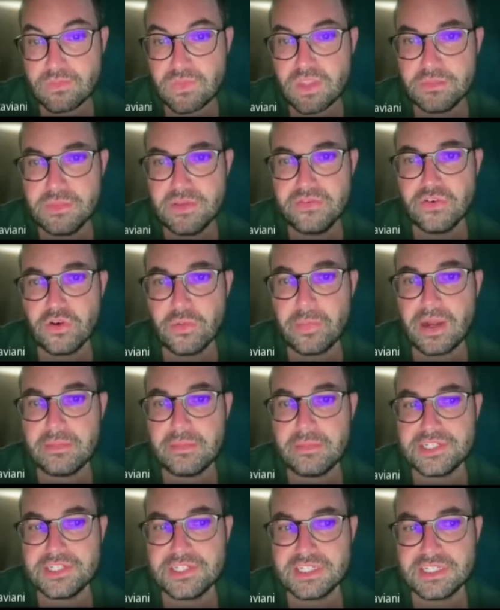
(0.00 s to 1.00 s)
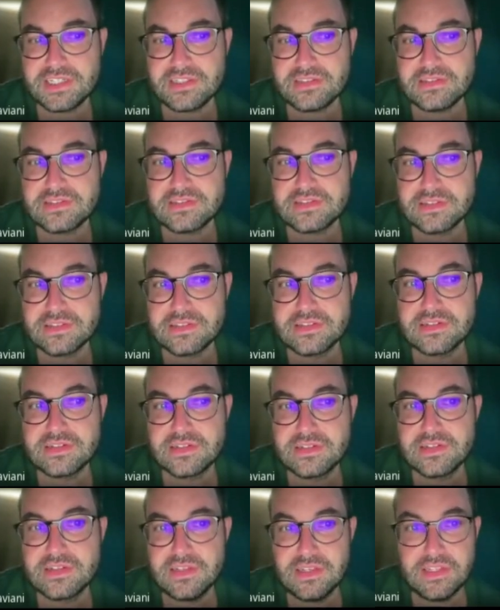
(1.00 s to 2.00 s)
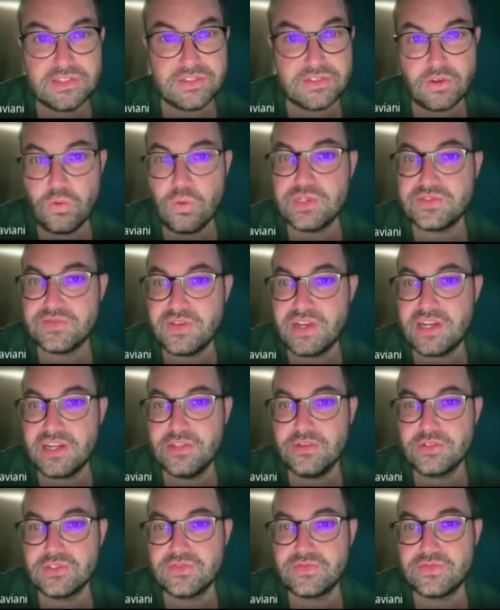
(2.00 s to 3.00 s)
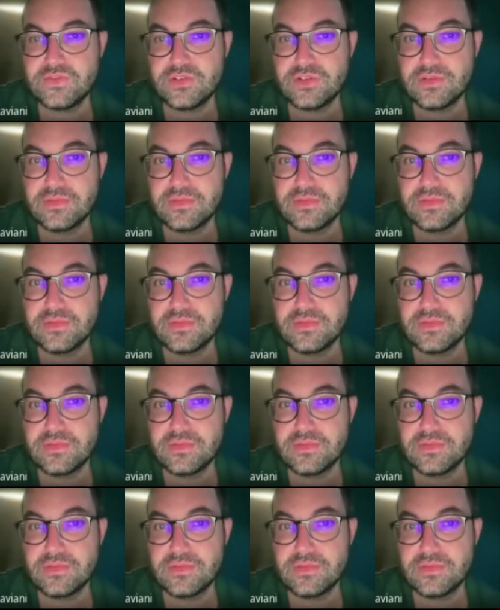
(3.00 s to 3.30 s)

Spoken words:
before publishing it. It's always very useful.